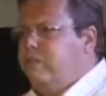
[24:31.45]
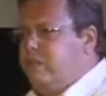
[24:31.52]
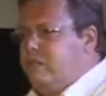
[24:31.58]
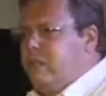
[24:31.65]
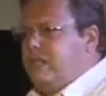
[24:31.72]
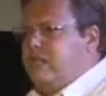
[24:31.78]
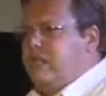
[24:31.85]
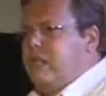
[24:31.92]
he
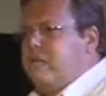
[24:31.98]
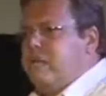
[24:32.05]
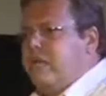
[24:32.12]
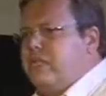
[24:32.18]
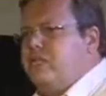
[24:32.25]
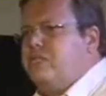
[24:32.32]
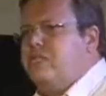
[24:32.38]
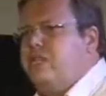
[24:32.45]
basically
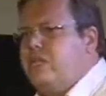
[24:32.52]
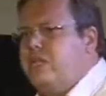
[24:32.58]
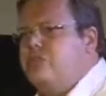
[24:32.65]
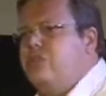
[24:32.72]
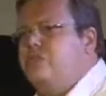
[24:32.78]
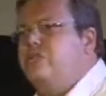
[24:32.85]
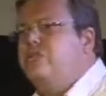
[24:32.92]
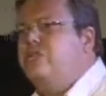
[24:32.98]
pitched the
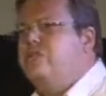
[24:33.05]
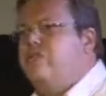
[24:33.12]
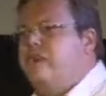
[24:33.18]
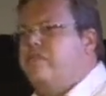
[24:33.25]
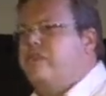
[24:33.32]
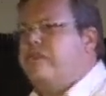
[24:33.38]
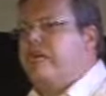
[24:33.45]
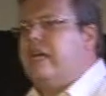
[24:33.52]
National
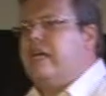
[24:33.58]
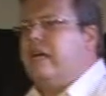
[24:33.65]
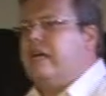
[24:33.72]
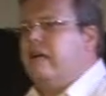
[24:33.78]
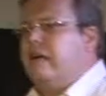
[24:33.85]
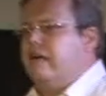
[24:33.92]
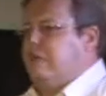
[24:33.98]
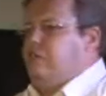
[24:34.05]
Geographic
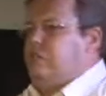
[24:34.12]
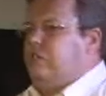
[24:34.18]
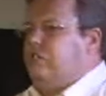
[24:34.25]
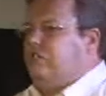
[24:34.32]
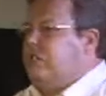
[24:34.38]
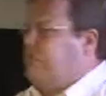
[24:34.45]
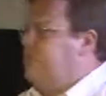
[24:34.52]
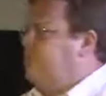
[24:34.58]

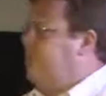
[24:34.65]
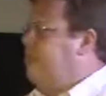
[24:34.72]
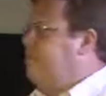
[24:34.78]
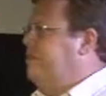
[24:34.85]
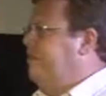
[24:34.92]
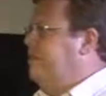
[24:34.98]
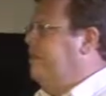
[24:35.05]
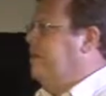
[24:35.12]
National
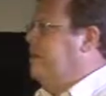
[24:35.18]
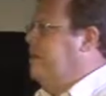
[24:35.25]
Geographic.